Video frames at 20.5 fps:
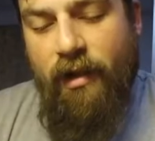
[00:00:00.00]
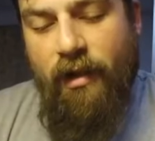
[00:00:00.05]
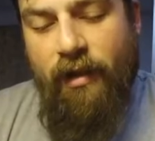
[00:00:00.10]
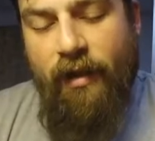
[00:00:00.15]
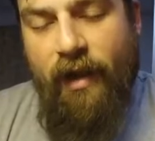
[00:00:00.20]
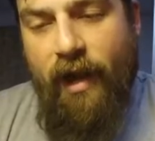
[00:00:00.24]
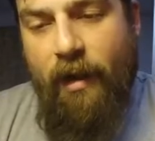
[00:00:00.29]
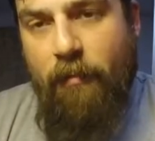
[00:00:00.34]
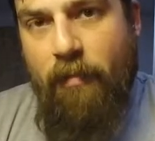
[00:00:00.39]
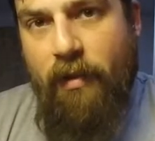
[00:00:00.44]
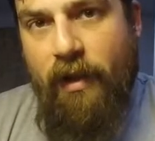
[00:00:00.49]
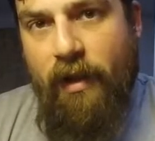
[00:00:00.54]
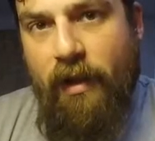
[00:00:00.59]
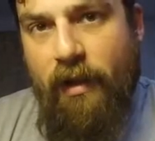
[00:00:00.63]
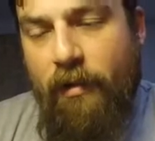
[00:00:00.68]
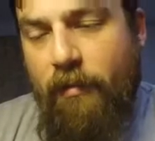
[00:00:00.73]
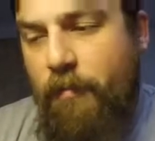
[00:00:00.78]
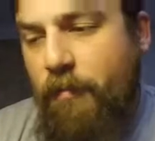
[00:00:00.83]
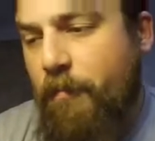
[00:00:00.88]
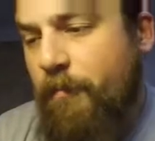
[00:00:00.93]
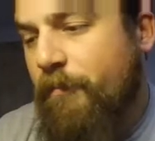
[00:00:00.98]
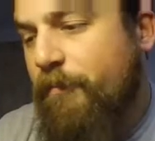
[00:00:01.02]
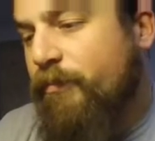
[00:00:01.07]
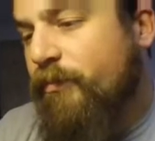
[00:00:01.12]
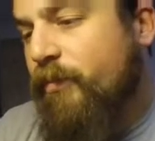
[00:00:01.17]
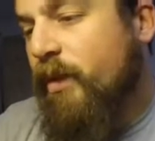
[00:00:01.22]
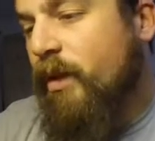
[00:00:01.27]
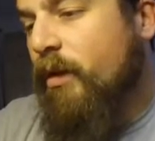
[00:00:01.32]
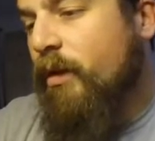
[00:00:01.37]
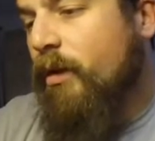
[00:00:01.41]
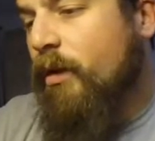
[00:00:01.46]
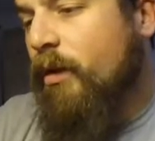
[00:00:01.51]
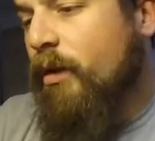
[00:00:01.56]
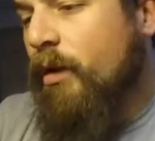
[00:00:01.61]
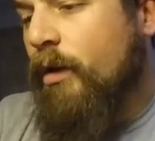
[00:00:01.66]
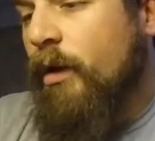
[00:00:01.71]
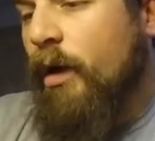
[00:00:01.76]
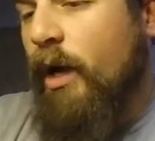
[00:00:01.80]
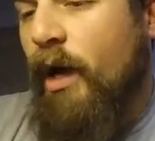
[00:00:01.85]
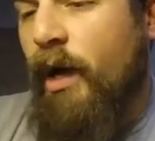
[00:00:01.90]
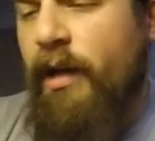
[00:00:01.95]
that pin.
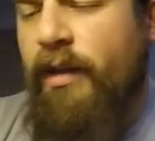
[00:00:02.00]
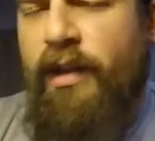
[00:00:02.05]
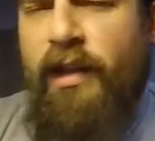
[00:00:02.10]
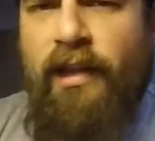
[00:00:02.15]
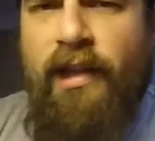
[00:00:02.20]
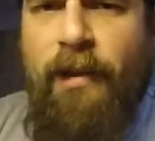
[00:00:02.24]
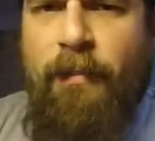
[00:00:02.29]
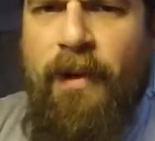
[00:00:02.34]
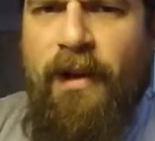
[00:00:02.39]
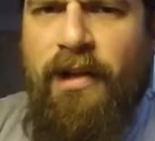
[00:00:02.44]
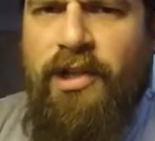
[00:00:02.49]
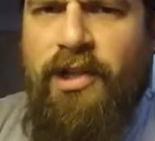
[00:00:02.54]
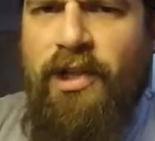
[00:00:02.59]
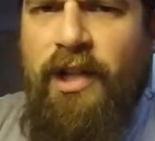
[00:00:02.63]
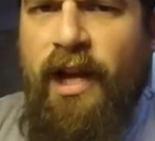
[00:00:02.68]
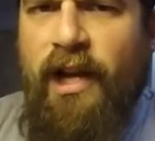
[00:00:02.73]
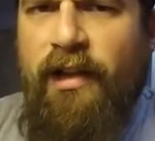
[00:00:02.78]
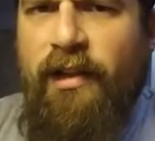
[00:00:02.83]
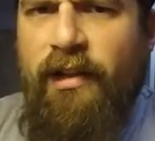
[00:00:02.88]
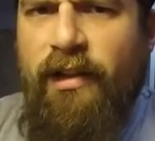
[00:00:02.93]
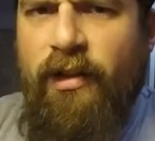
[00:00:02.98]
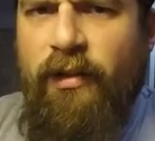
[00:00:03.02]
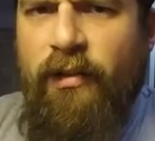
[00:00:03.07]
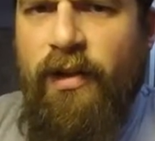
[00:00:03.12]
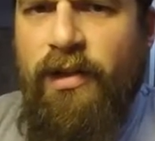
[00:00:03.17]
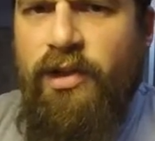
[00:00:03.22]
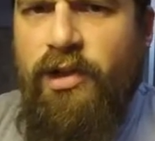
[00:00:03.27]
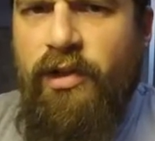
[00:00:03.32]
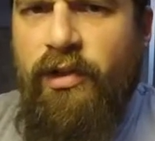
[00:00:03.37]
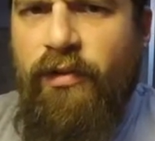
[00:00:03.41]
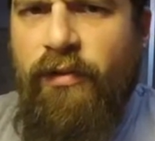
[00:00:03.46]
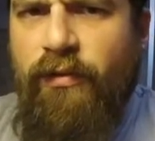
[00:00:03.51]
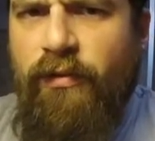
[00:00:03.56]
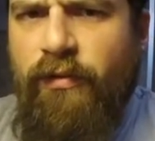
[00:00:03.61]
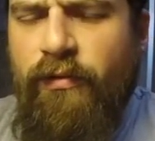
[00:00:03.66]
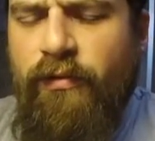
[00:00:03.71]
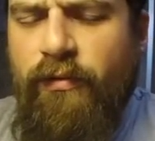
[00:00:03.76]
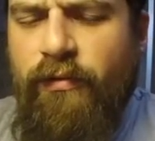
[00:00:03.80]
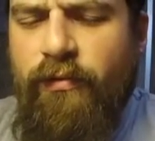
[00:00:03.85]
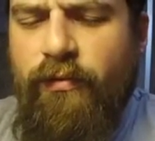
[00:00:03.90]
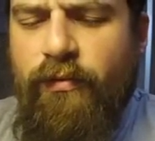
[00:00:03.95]
I think they mentioned that in the original
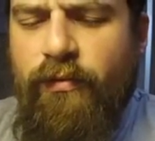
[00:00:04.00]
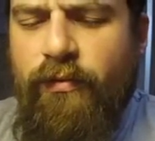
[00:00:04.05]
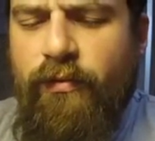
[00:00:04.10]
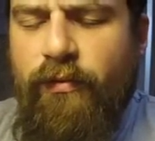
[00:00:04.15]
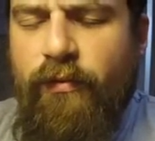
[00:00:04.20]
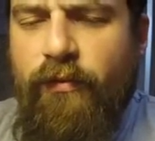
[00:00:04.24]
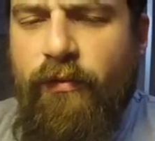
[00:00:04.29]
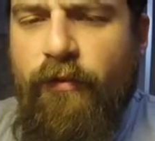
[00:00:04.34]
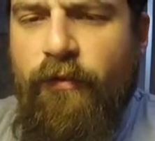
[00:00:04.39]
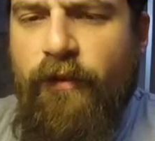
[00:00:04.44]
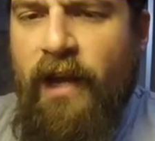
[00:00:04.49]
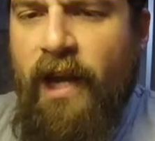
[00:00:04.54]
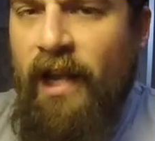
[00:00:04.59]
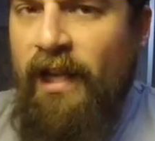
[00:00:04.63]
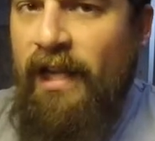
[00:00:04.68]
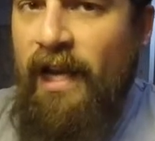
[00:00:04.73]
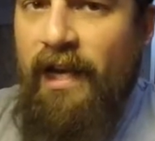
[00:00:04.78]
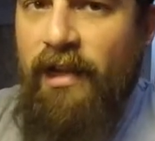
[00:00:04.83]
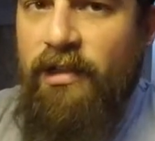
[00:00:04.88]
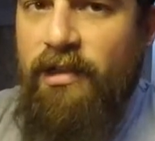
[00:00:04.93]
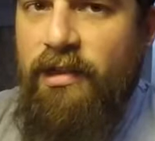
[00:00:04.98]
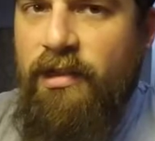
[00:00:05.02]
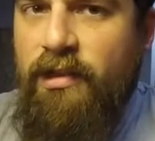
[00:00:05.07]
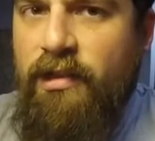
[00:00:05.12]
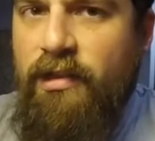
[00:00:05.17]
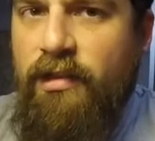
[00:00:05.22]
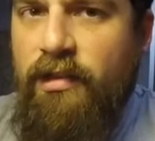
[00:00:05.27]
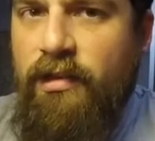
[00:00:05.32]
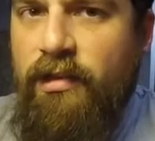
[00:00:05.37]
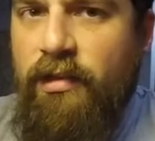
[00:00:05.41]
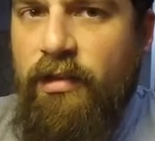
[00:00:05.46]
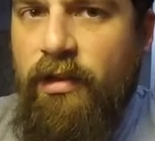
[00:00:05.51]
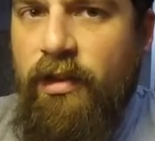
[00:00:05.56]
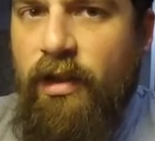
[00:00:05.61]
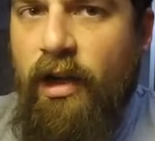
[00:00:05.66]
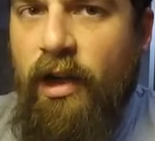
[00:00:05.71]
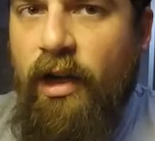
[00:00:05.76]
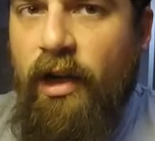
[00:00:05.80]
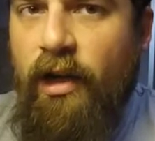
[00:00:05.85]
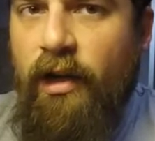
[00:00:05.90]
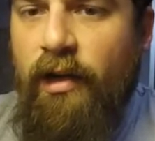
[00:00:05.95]
VLX
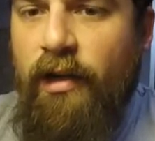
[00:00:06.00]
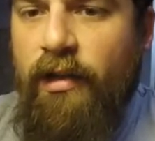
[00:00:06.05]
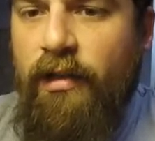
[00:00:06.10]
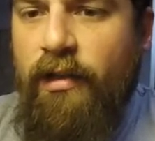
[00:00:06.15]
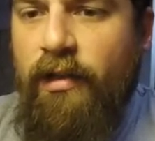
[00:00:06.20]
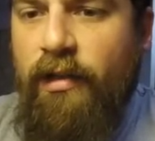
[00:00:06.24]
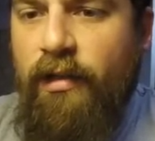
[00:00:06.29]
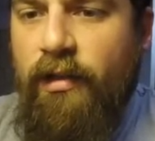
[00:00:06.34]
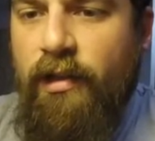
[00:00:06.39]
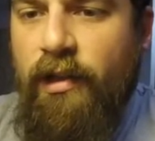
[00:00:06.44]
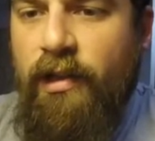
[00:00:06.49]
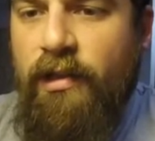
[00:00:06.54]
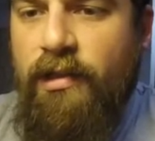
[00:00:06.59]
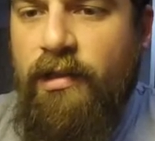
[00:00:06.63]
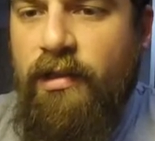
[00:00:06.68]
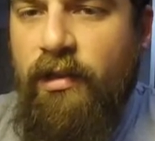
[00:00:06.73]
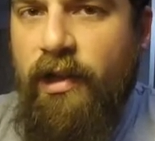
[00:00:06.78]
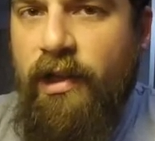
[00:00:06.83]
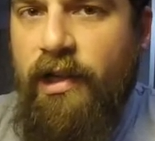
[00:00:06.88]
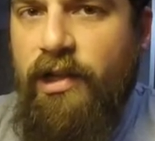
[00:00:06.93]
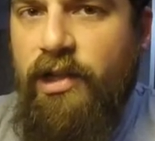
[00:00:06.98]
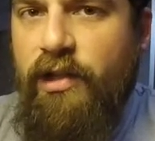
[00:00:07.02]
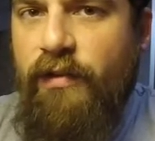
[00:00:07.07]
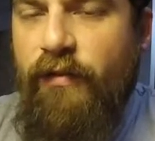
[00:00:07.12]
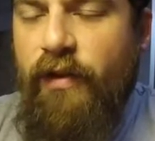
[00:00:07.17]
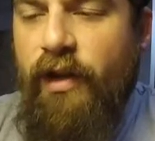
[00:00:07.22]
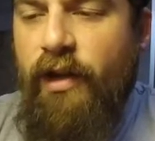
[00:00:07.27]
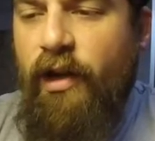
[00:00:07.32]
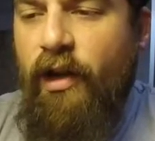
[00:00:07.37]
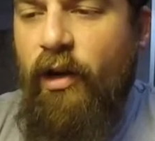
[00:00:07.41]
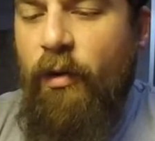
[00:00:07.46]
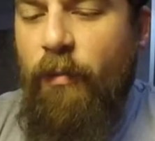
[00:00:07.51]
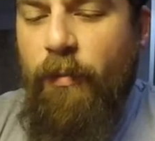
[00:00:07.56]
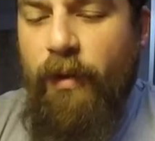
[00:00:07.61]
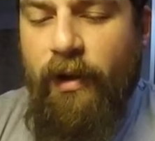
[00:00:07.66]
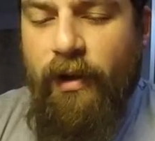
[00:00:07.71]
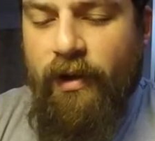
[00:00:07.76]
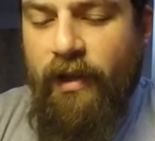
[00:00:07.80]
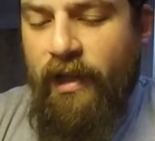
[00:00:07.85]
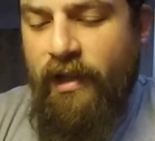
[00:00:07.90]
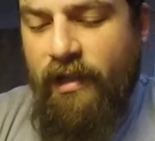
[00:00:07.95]
installation video,
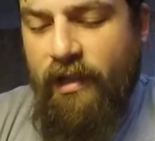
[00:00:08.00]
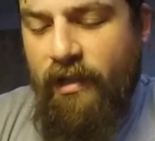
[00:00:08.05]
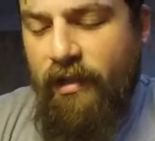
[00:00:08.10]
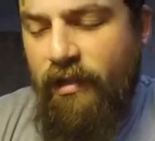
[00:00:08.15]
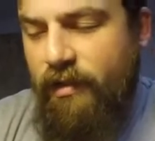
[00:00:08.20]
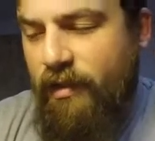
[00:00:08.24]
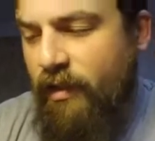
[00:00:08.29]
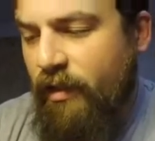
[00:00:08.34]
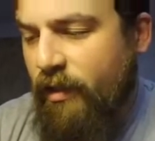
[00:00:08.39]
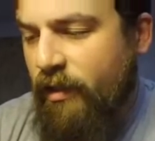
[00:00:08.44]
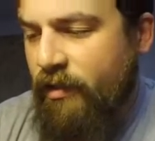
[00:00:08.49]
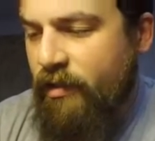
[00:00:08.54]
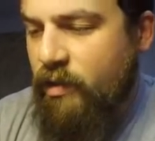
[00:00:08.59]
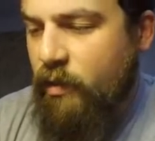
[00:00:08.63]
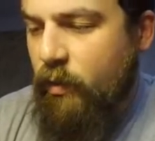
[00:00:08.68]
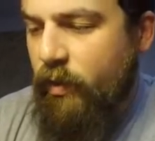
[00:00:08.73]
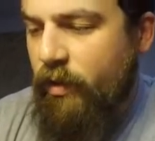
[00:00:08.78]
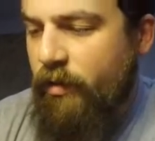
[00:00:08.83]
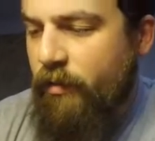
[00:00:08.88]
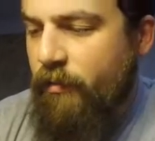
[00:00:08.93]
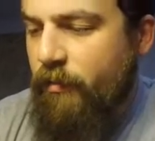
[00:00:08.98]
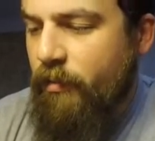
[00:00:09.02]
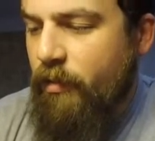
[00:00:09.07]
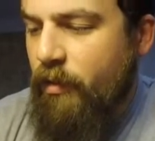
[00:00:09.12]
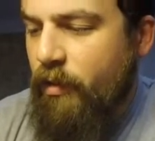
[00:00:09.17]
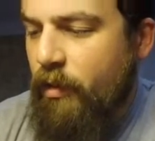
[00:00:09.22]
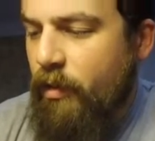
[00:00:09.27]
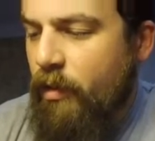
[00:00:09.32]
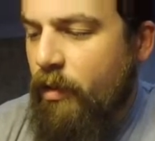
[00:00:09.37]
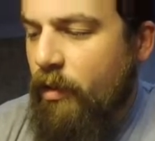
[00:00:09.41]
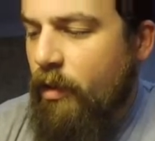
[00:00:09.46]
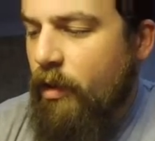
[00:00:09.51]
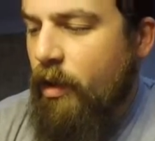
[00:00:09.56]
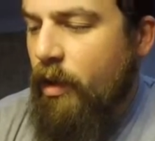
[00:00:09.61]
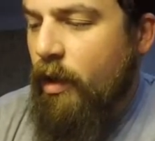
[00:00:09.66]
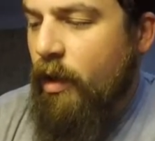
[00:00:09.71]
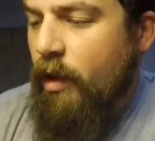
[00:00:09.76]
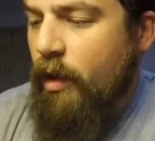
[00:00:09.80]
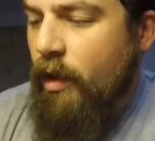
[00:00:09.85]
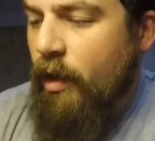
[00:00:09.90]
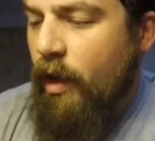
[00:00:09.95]
but they didn't in this one.
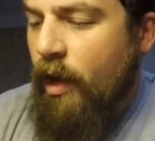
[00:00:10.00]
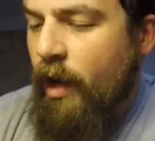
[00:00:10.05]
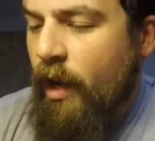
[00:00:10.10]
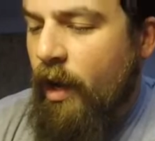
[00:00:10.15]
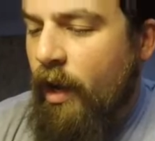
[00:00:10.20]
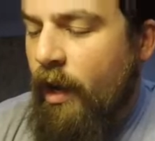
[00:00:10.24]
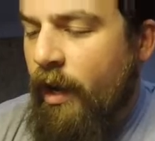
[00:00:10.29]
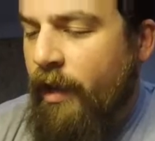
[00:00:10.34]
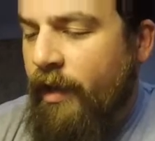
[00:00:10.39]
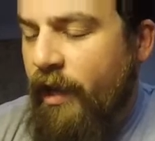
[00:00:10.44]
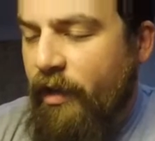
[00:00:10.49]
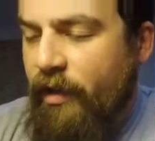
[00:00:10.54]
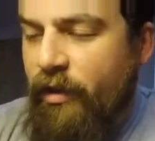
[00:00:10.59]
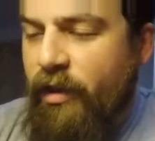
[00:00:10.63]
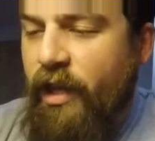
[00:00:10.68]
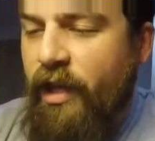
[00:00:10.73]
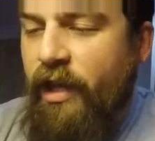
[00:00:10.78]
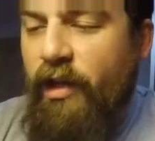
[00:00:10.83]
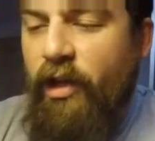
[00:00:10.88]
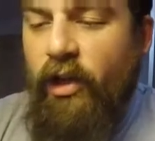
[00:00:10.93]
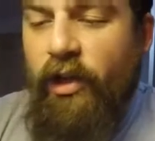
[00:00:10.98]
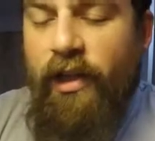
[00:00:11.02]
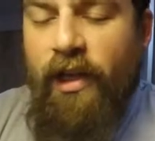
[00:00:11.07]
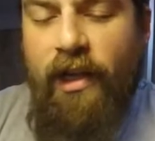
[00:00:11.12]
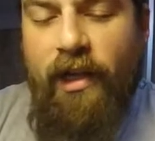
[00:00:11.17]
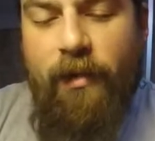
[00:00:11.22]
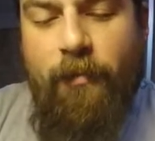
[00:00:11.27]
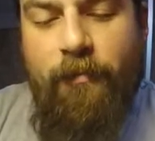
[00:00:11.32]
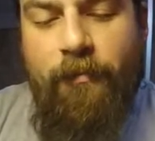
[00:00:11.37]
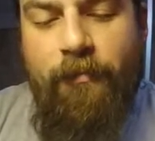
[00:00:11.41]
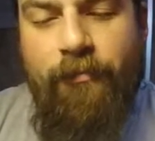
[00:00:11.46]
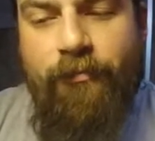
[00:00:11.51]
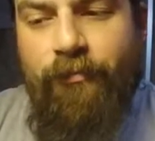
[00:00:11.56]
Another thing you'll need